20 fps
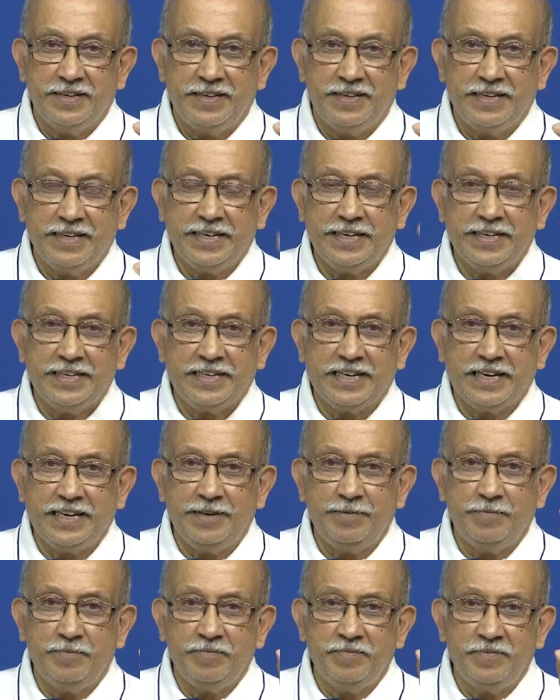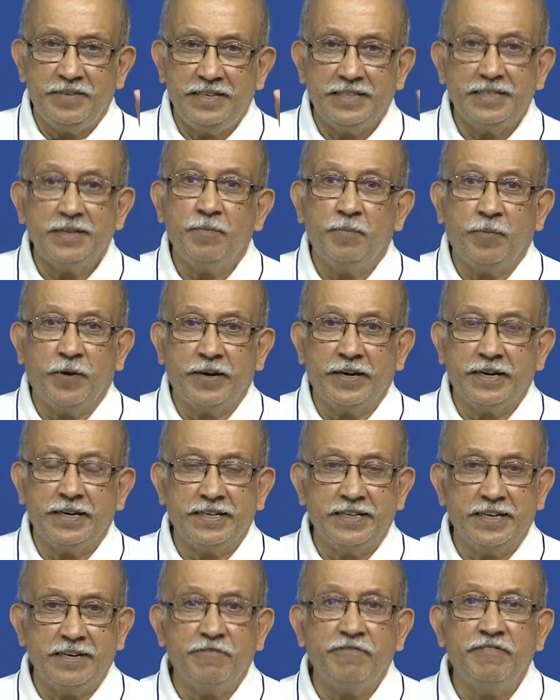taking time is
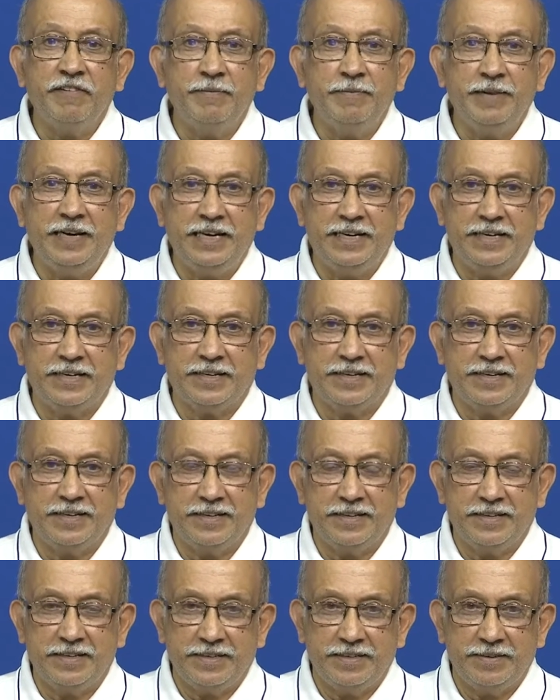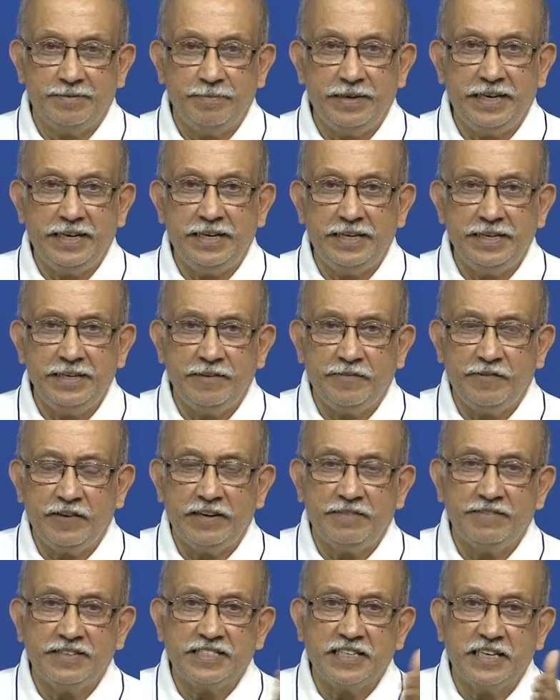important, they are familiar, meaning if you
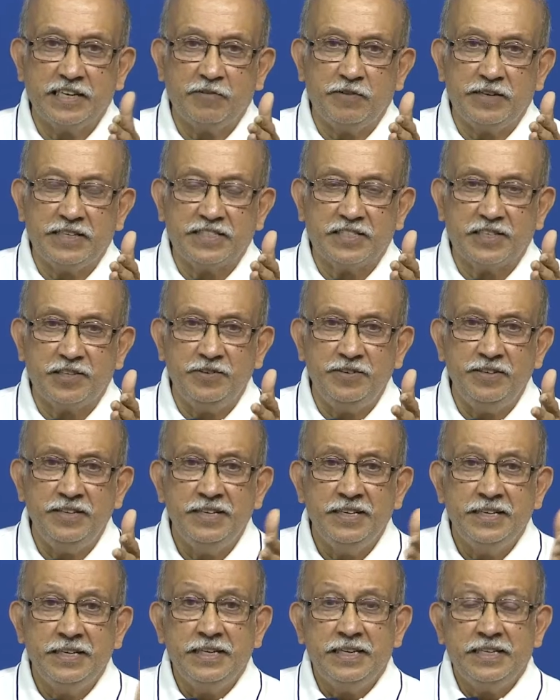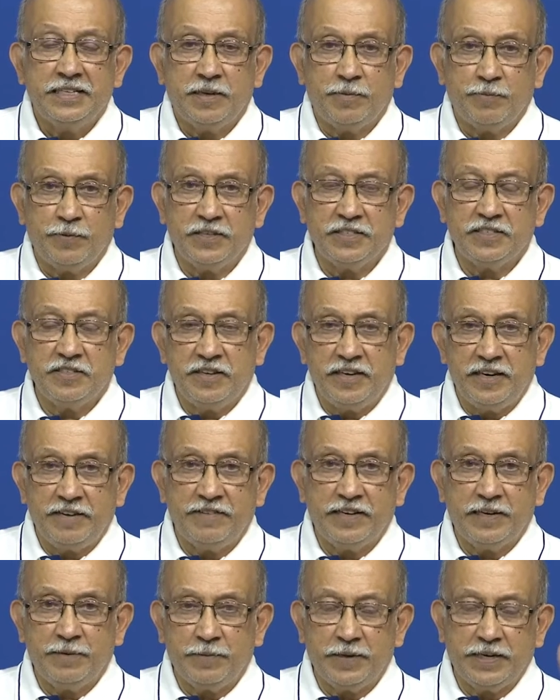have a sequence, no, suppose you
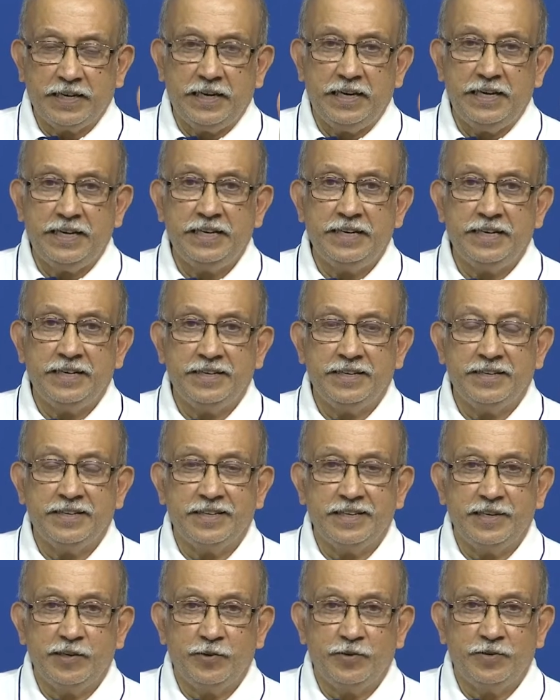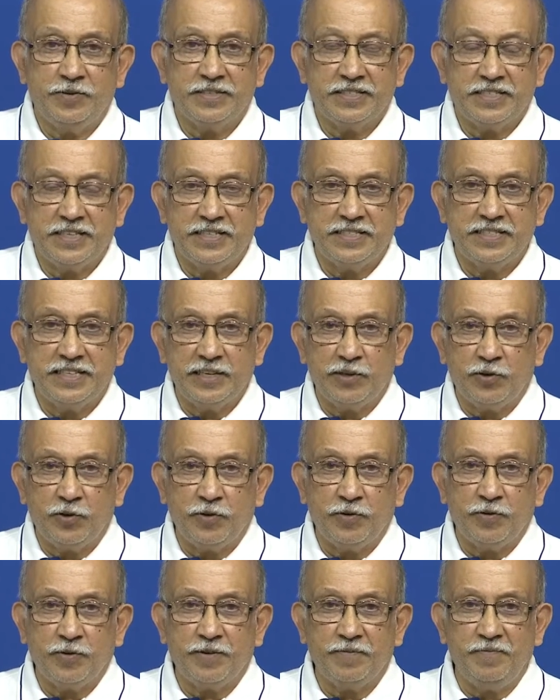have typically uh, you know say 0,